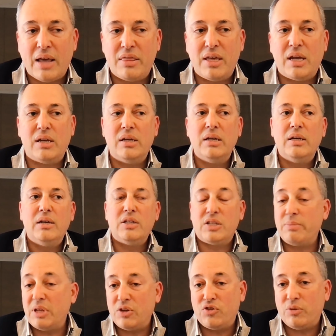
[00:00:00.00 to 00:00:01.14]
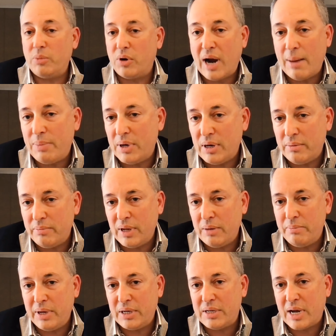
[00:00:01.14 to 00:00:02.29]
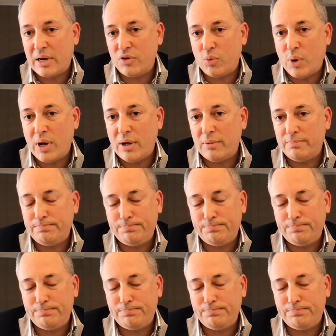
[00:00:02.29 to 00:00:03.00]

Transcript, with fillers: And I think something similar happened in, in big tech as well.